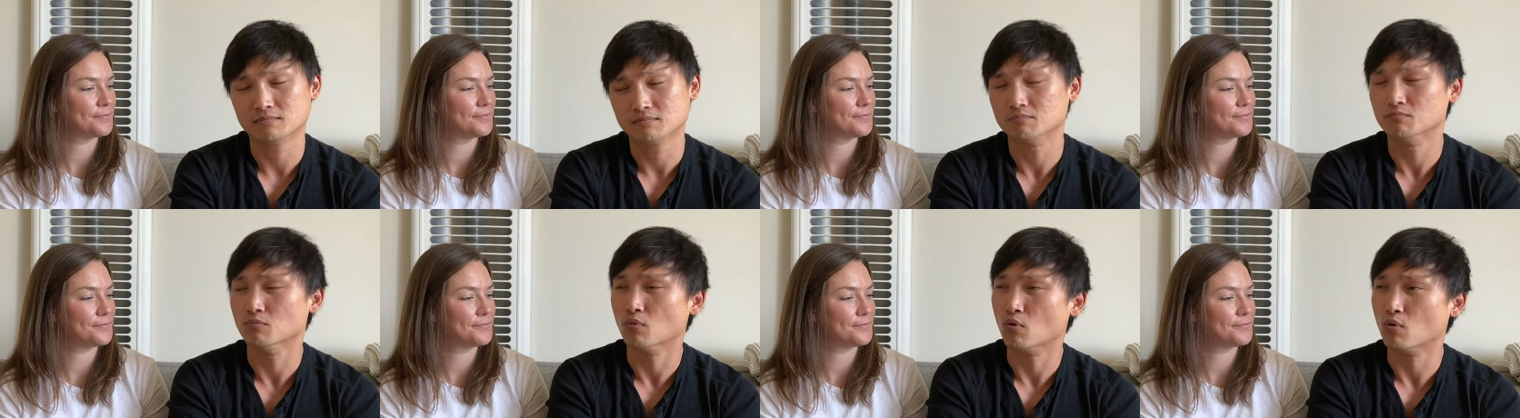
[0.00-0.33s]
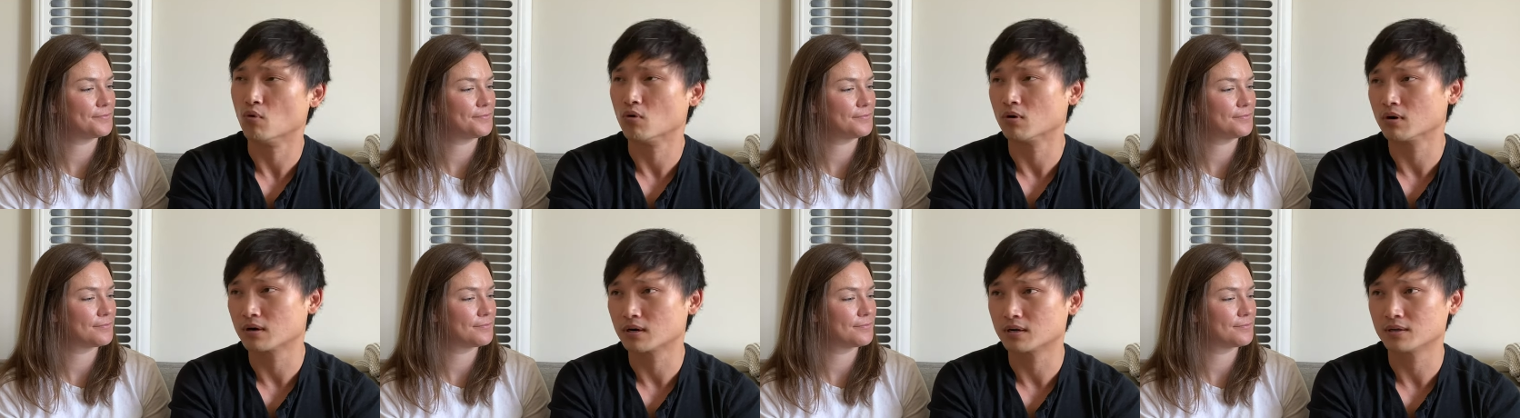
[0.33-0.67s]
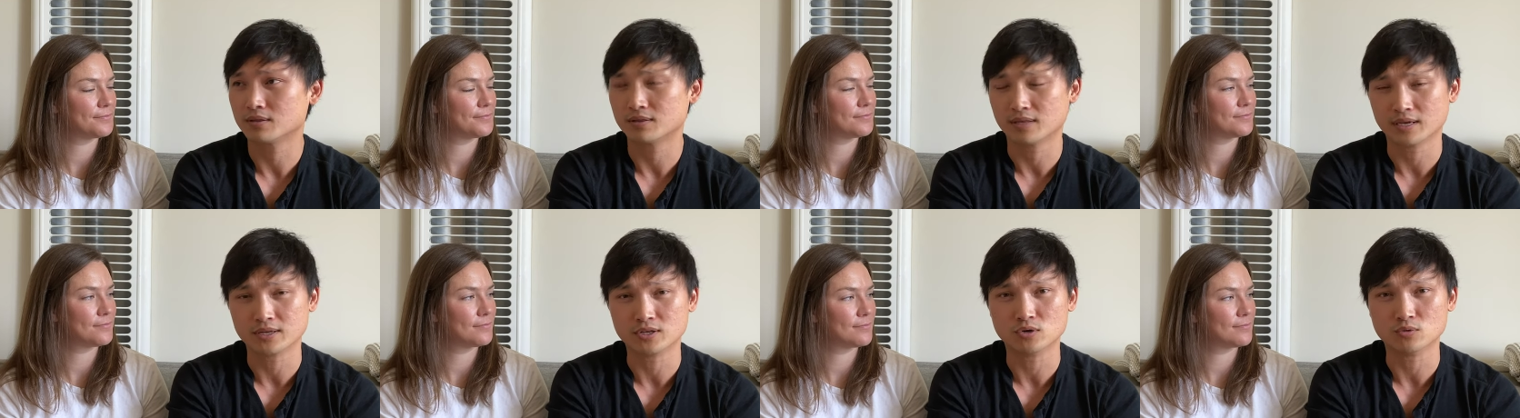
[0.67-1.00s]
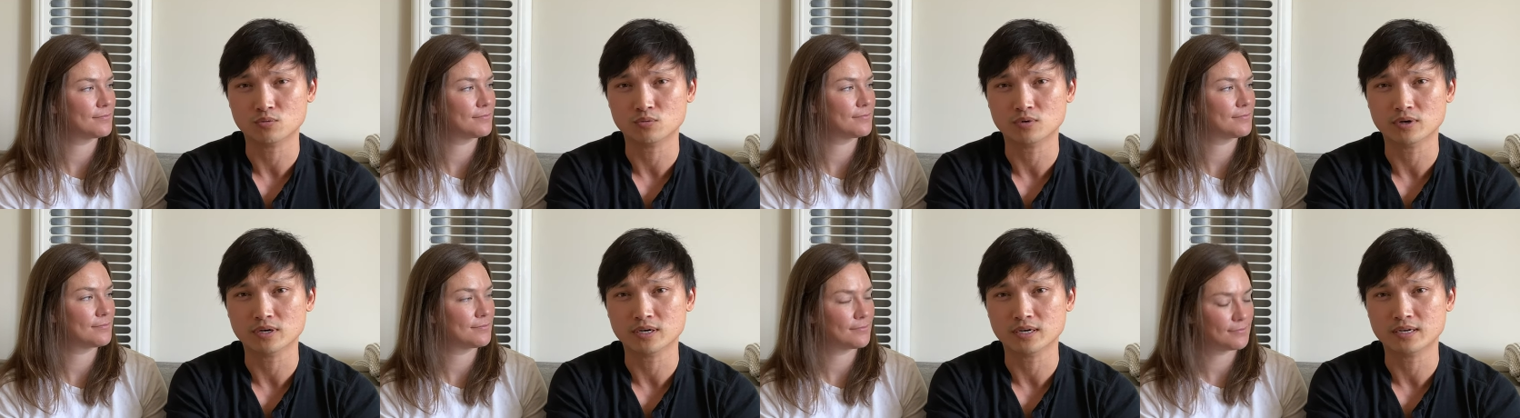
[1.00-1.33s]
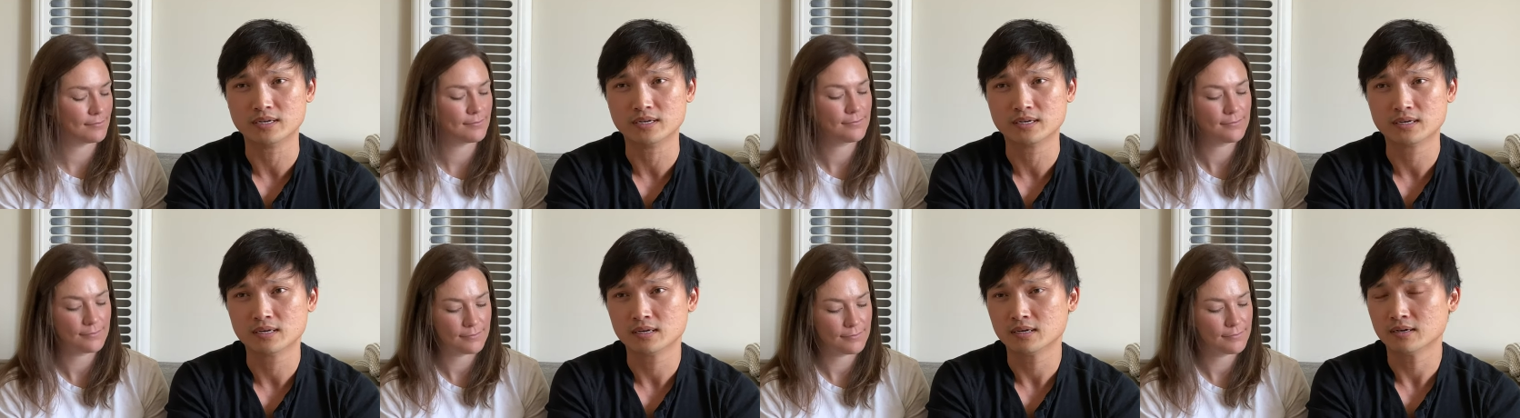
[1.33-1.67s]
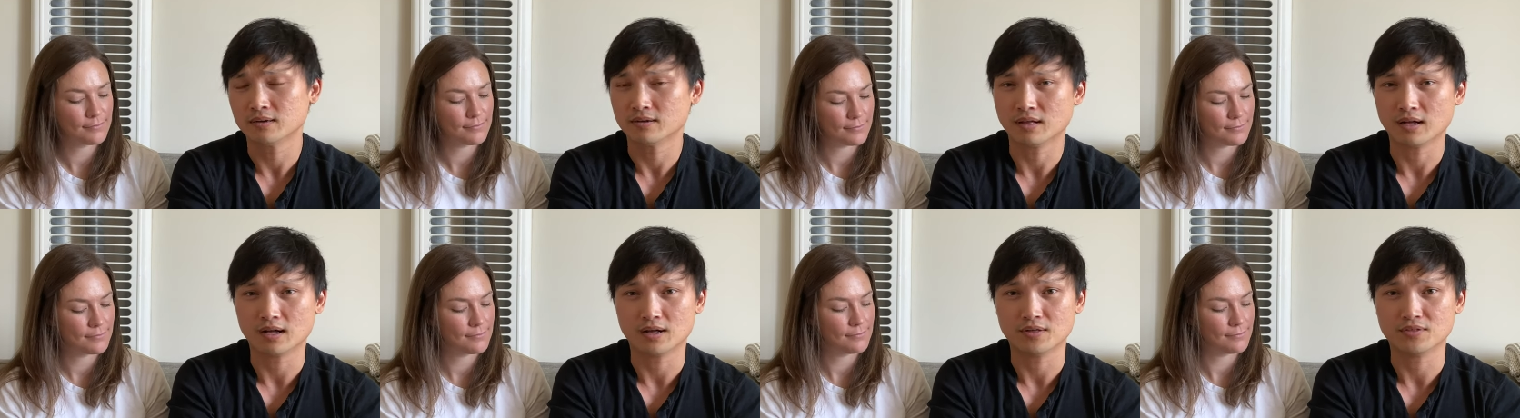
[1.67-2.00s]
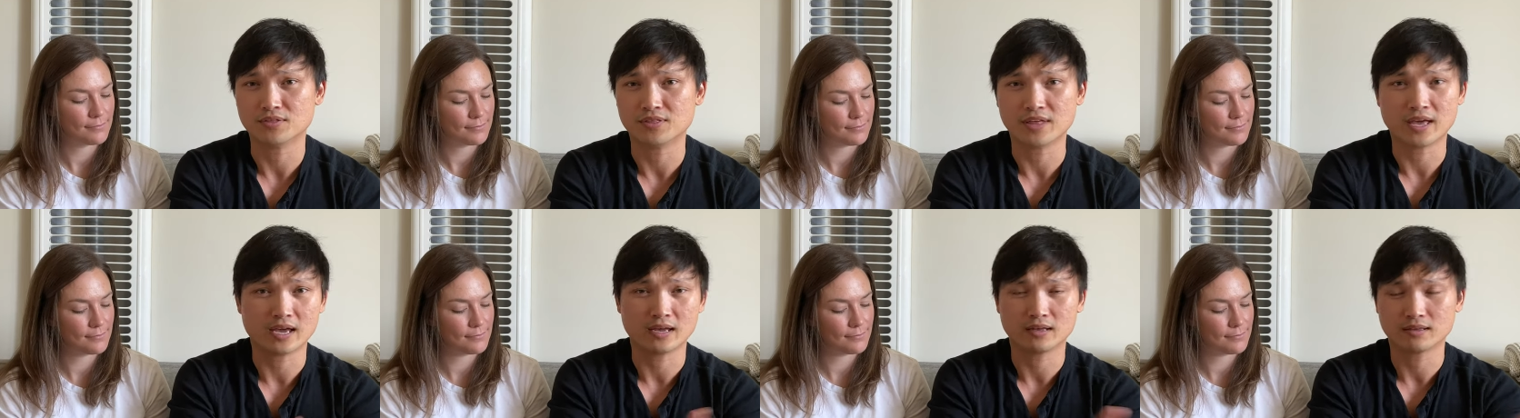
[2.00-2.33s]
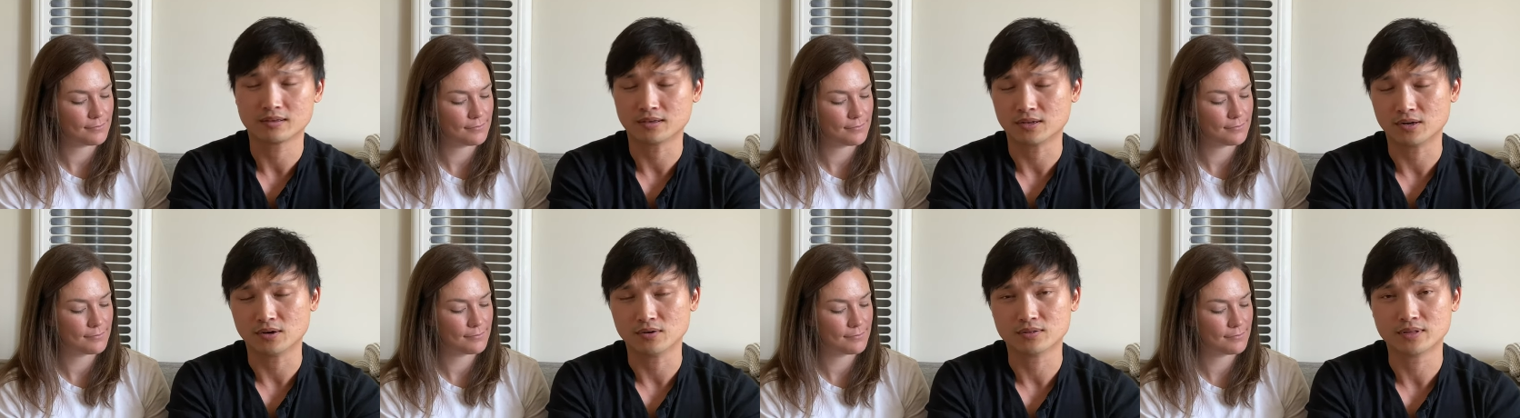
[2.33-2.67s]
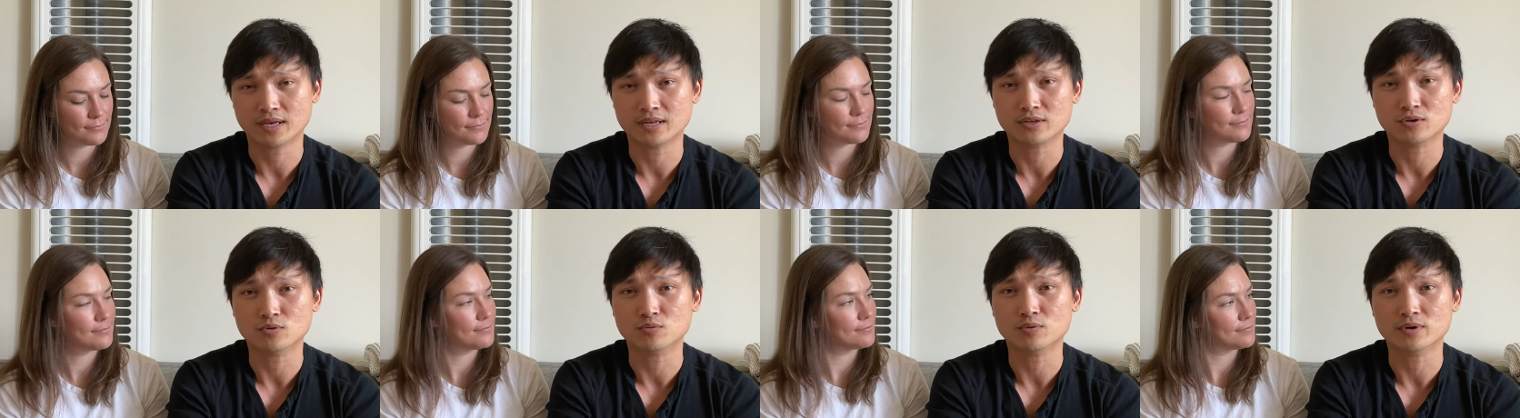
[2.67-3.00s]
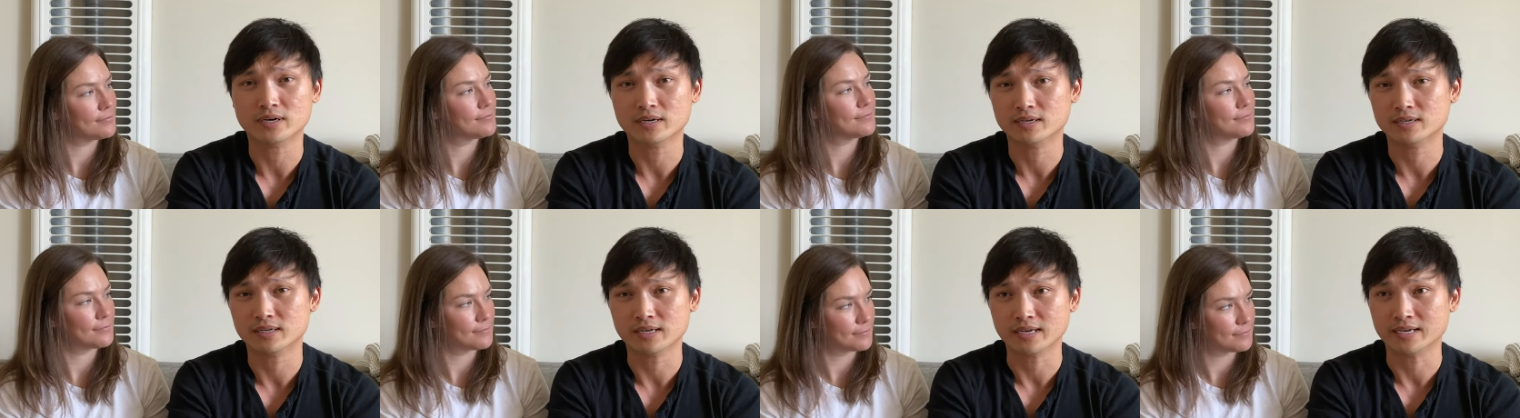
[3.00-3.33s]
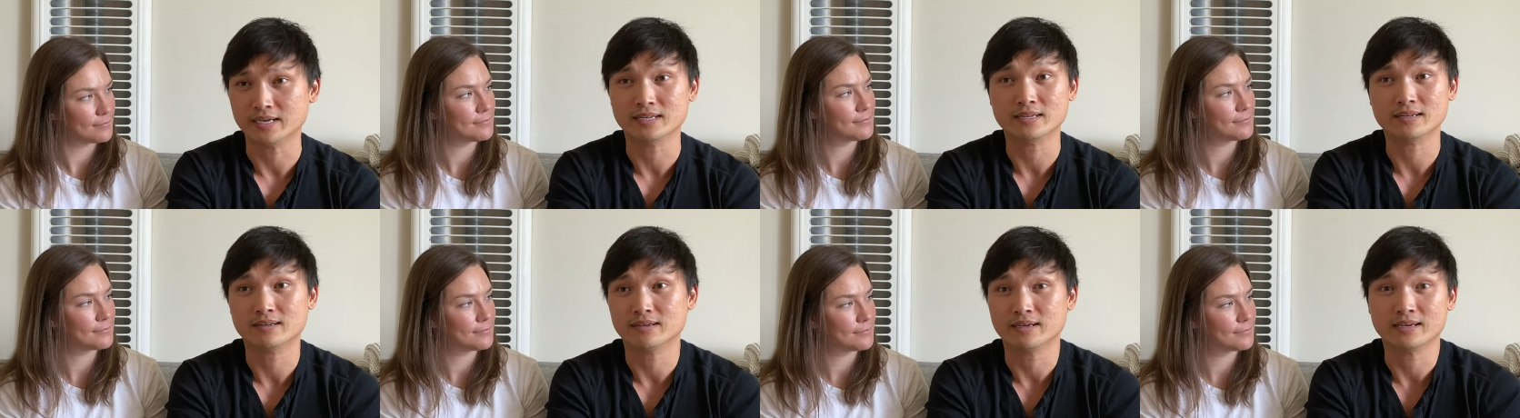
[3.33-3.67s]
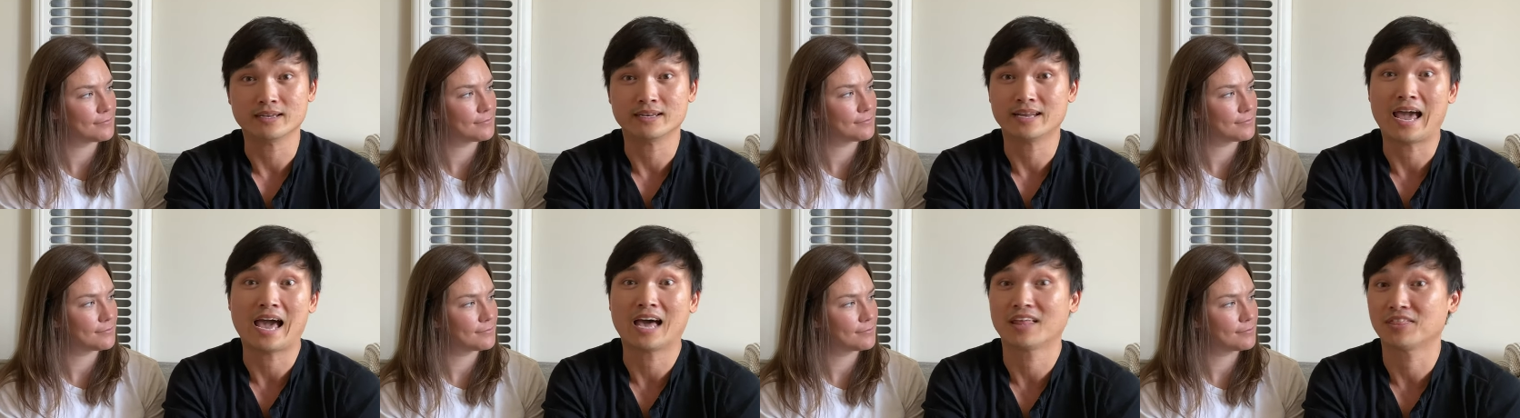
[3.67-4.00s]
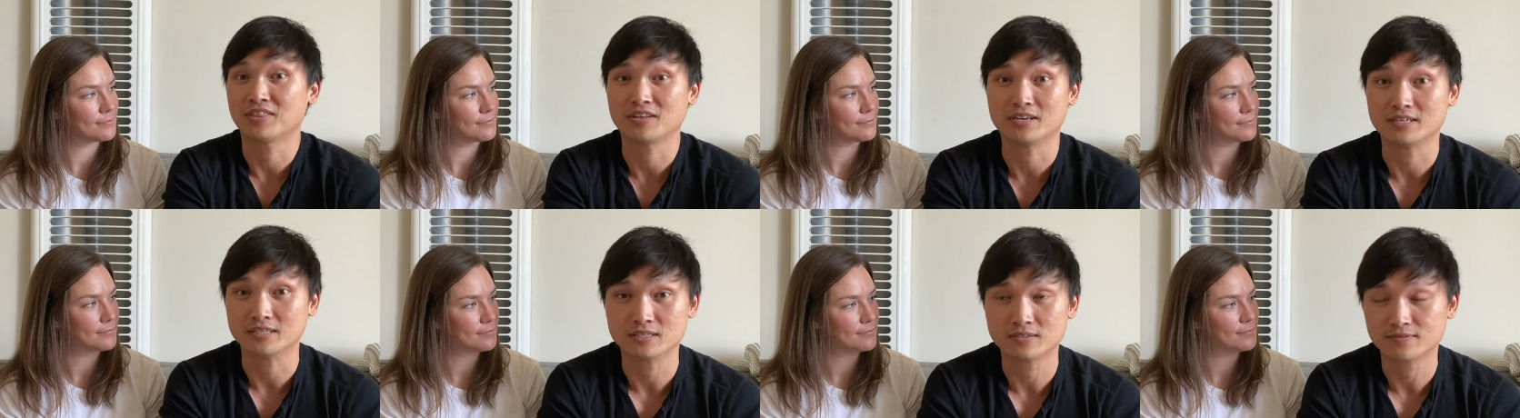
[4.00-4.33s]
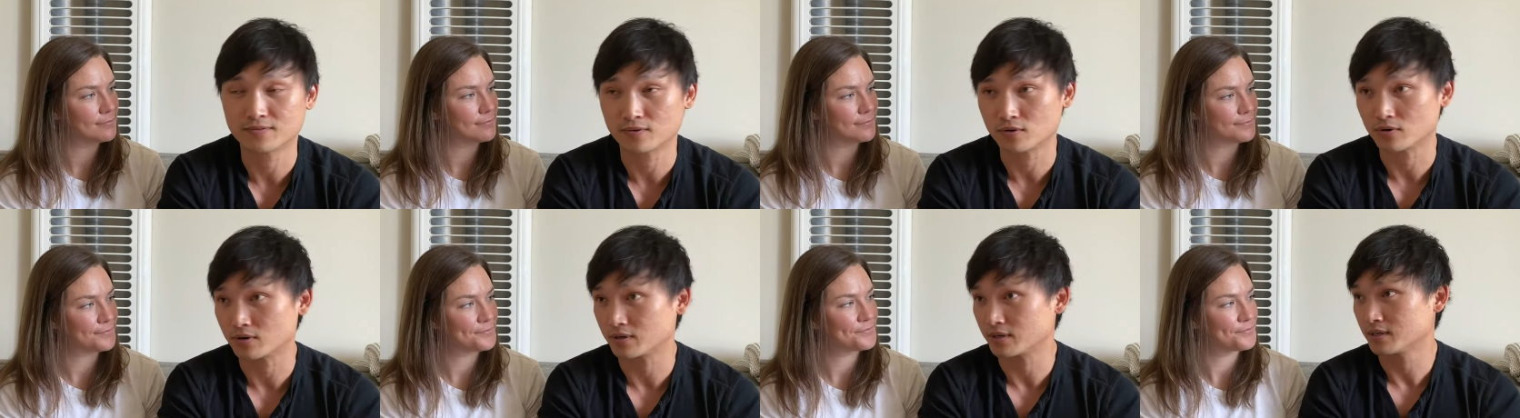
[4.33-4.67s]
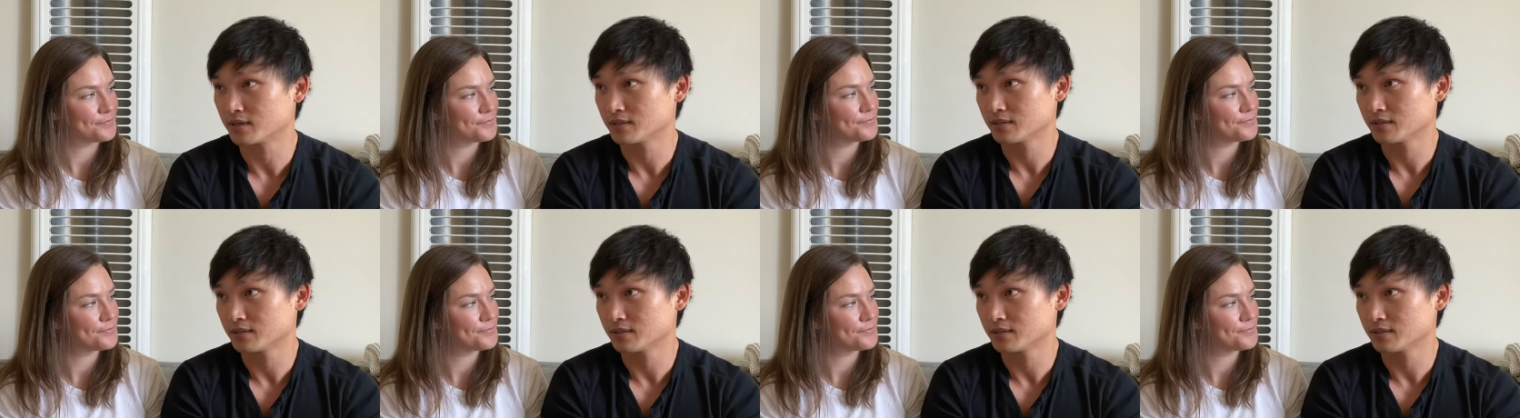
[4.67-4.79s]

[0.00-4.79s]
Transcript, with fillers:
Speaker 1: more than you would uh, that you know than you would in in Athens for